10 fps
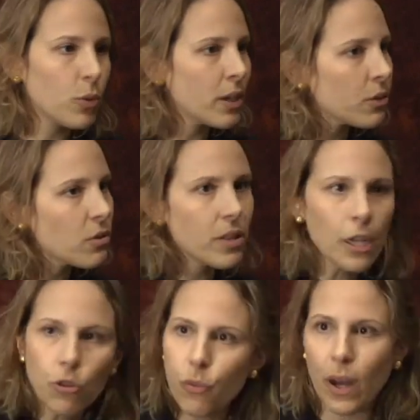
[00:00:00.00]
to another
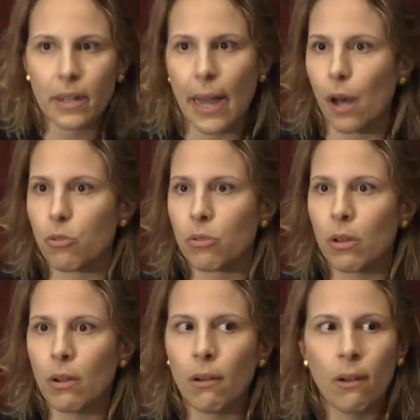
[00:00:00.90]
state to find a house.
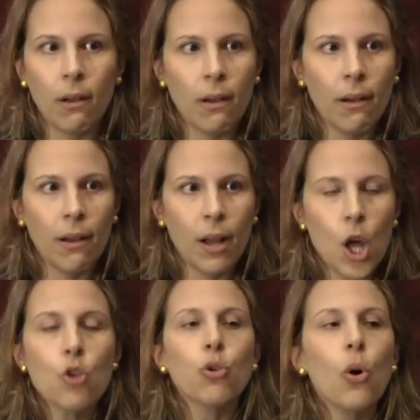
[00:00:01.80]

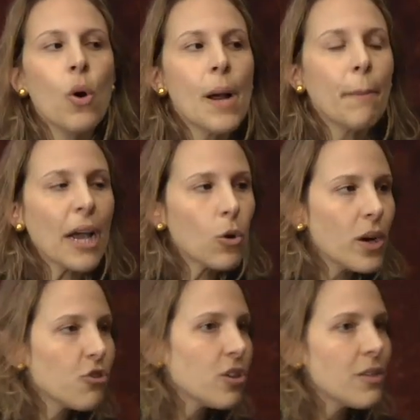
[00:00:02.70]
So my
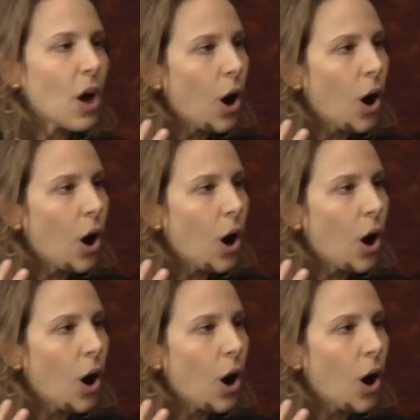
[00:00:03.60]
question is,